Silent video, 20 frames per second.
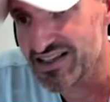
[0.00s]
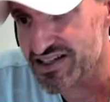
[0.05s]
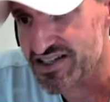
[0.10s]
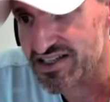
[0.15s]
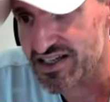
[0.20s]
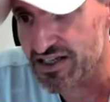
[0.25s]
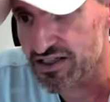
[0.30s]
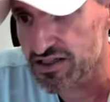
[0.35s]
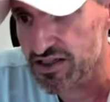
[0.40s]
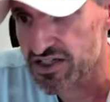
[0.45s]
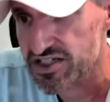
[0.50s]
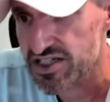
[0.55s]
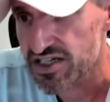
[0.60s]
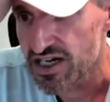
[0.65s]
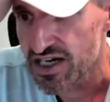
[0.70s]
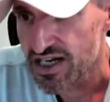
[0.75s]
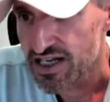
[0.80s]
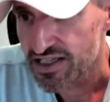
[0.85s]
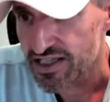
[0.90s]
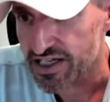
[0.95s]
This thing looks
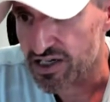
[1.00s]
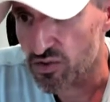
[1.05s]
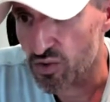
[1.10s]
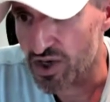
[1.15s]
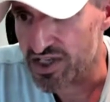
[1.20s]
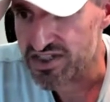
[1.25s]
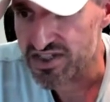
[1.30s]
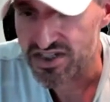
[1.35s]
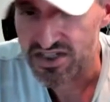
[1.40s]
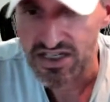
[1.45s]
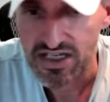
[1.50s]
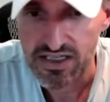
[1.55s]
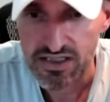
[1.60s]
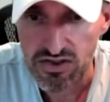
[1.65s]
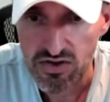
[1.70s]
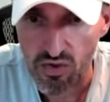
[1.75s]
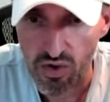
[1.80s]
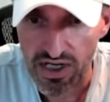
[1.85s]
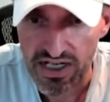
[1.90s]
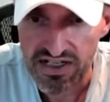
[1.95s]
like it wants to see
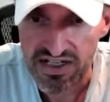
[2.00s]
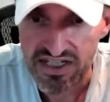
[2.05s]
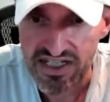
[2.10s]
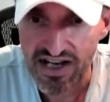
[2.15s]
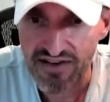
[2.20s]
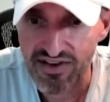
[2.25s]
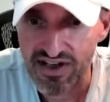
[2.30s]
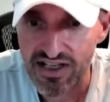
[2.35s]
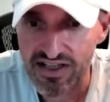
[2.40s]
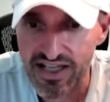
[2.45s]
27